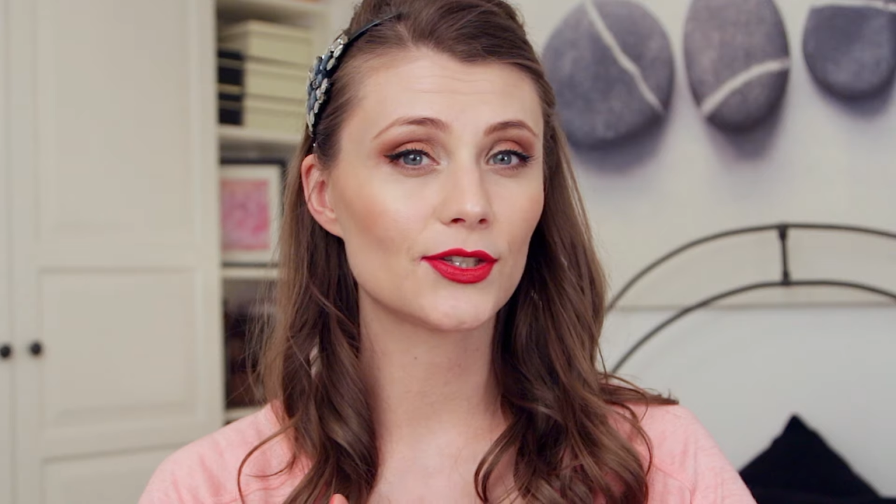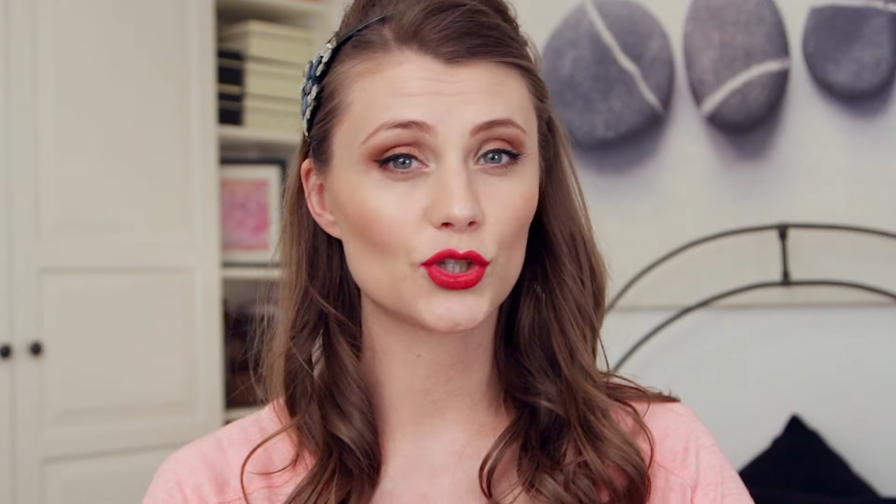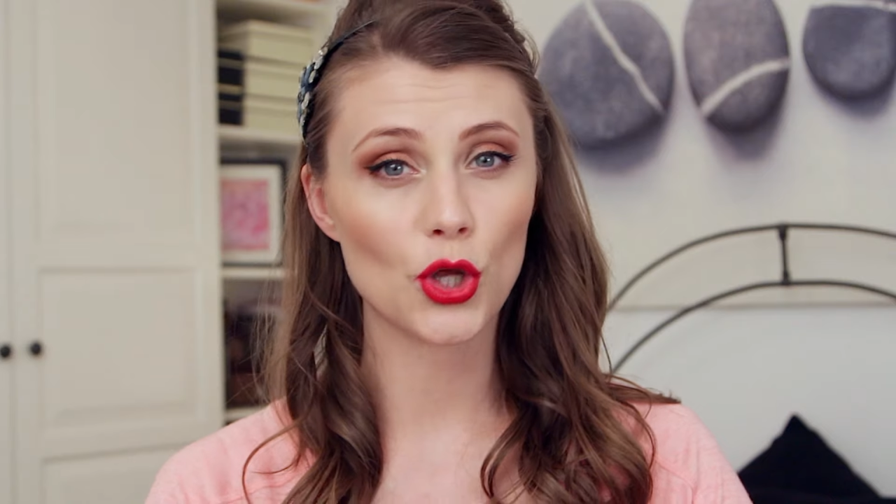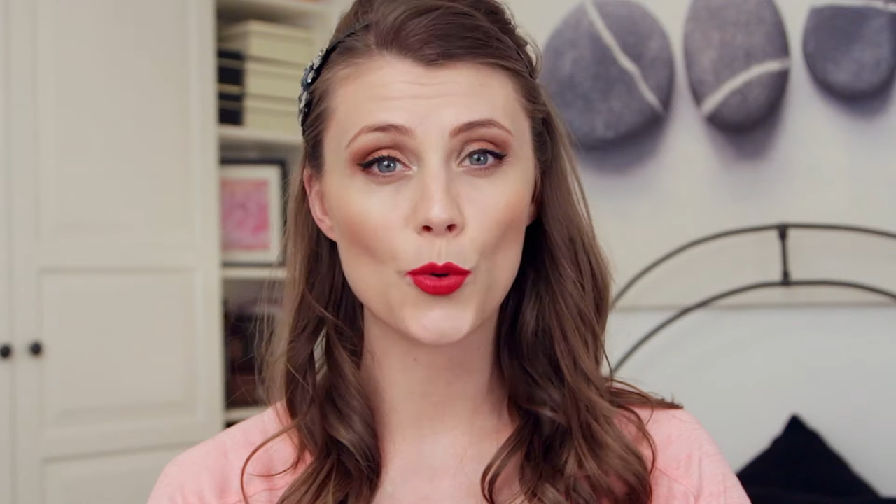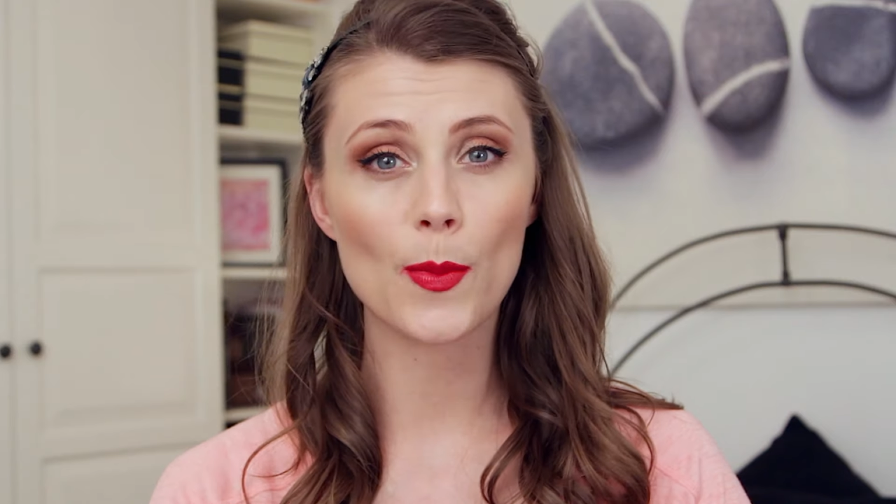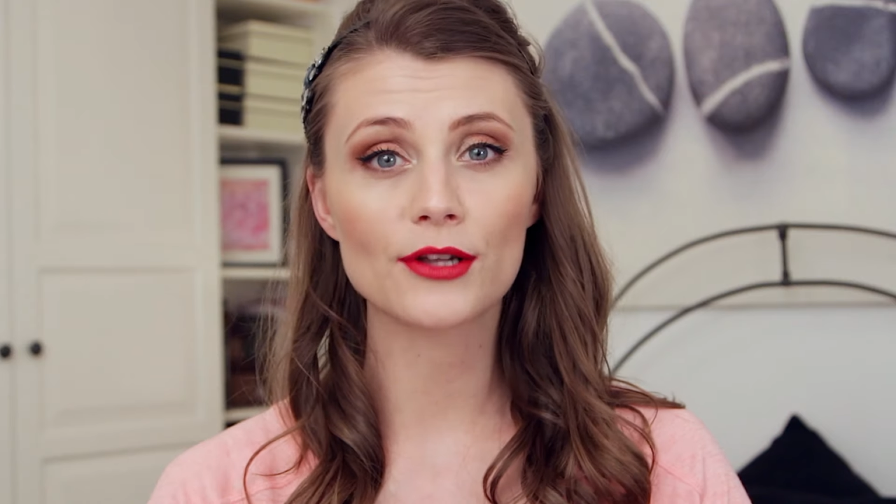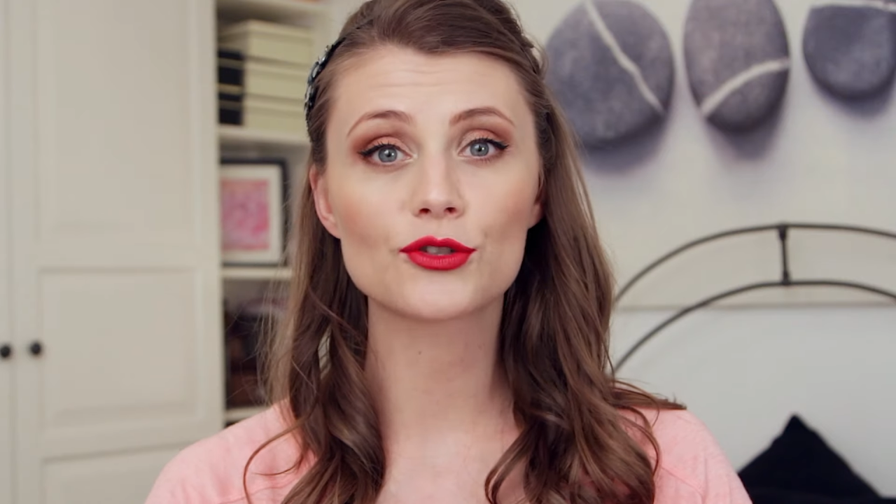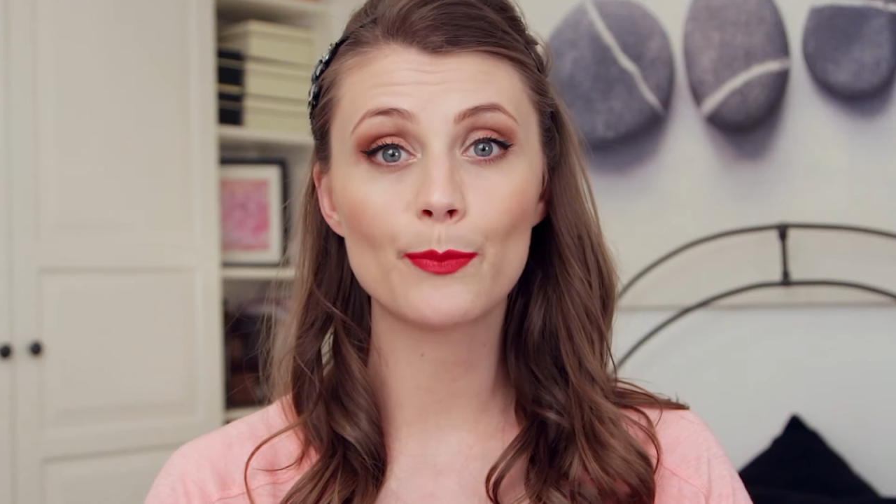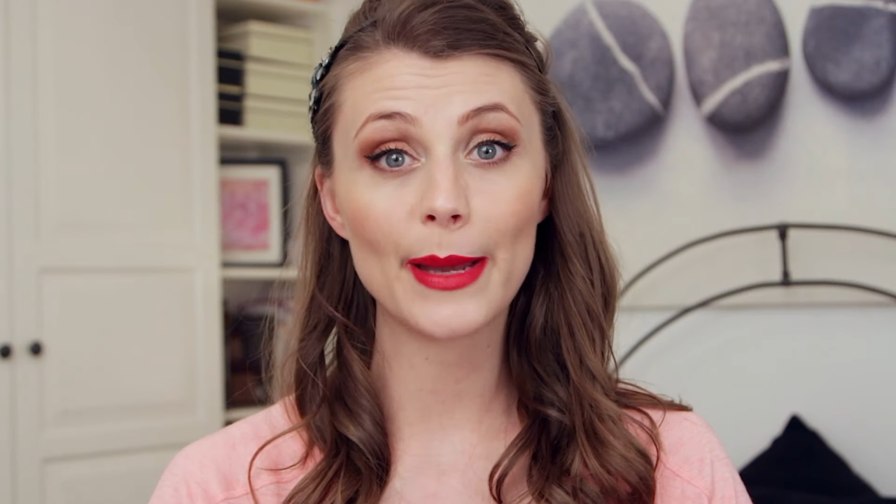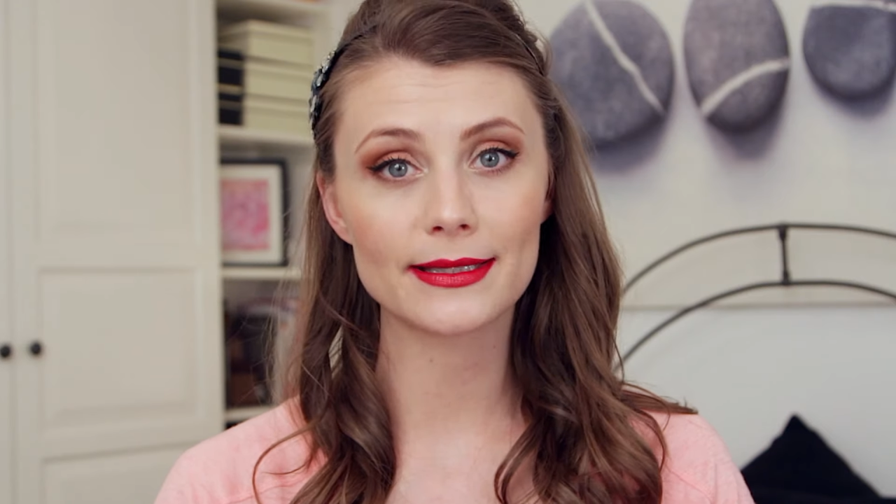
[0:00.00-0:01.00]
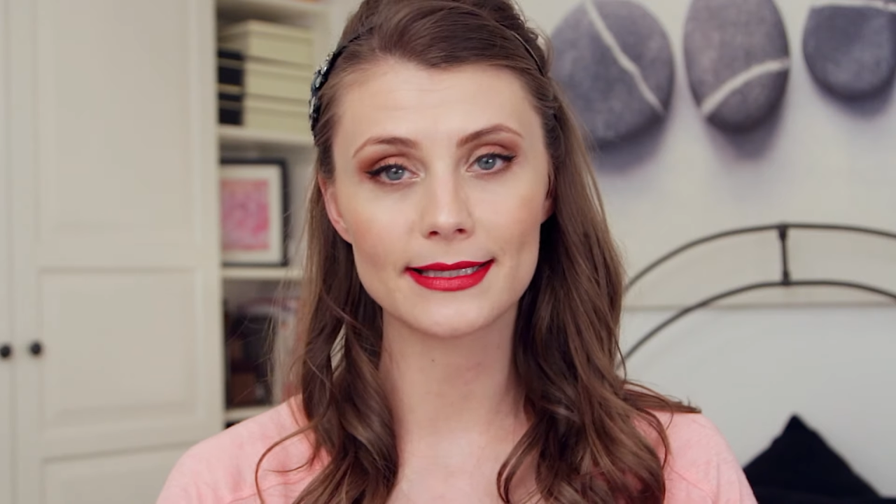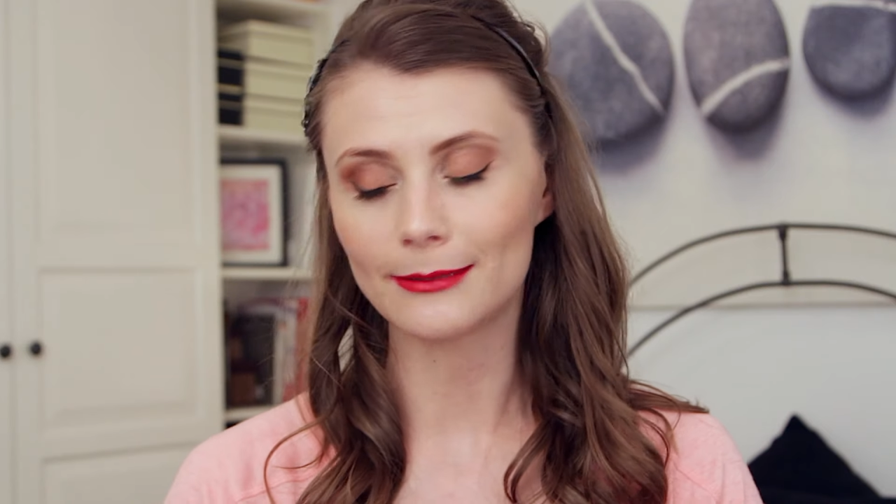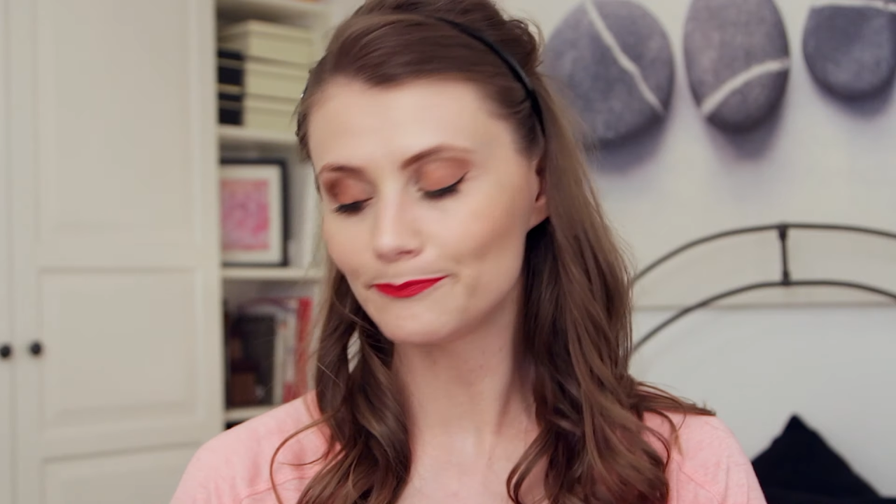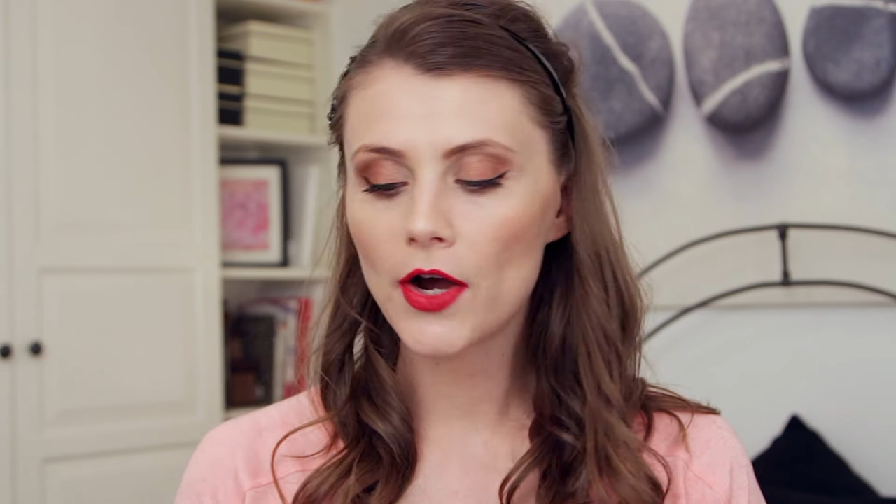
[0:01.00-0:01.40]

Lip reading: so much better.